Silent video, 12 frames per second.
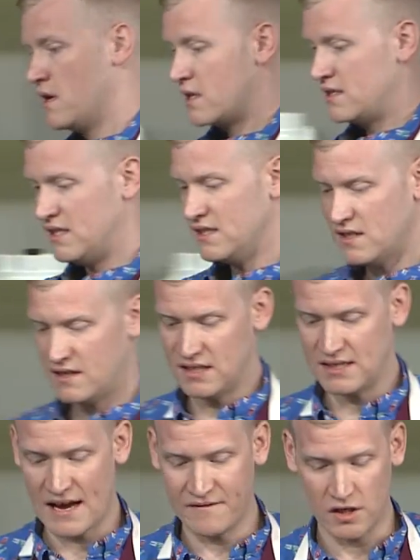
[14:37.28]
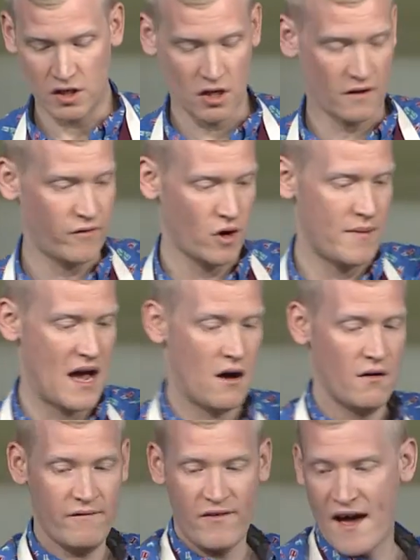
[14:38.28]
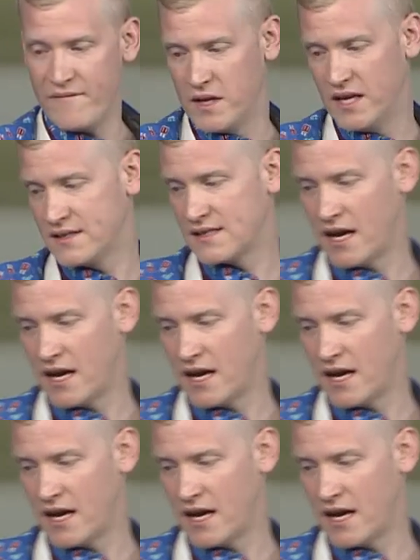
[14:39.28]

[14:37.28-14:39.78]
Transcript: Because these have to cook for about 5 minutes.